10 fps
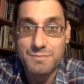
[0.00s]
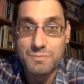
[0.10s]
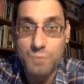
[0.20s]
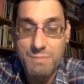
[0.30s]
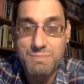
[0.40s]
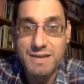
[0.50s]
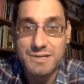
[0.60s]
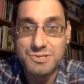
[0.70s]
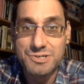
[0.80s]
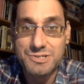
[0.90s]
web
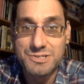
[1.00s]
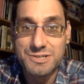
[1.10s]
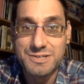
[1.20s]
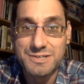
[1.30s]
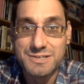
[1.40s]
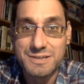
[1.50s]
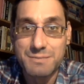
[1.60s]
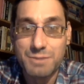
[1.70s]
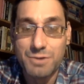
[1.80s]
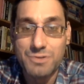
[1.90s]
pages and
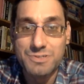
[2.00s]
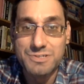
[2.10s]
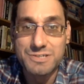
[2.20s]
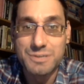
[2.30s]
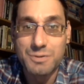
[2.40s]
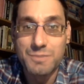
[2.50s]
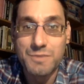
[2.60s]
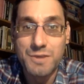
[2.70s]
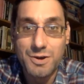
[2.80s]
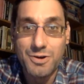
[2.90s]
blogs and so
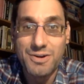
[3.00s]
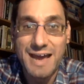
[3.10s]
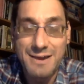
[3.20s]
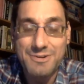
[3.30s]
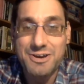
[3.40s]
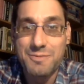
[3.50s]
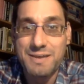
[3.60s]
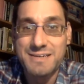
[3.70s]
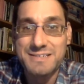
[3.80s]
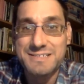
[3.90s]
on our
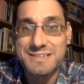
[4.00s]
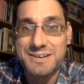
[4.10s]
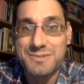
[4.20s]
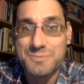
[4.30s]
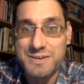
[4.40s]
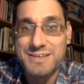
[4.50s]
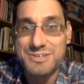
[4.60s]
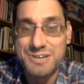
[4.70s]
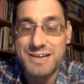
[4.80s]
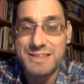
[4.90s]
comments so we can
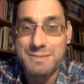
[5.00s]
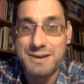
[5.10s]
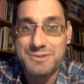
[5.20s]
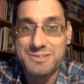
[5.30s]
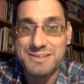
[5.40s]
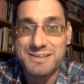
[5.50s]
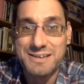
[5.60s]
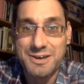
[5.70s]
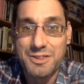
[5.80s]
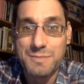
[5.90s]
check them out and
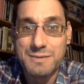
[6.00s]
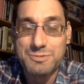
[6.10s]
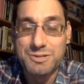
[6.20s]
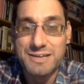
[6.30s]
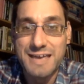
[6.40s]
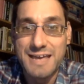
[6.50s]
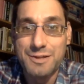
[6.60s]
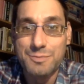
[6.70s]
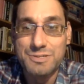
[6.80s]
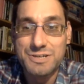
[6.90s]
other people can get
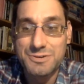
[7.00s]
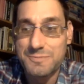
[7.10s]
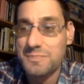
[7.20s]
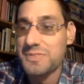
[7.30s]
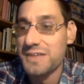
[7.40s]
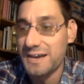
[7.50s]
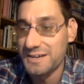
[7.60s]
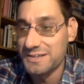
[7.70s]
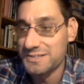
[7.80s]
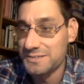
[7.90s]
help too.
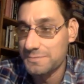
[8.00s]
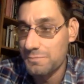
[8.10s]
Thanks.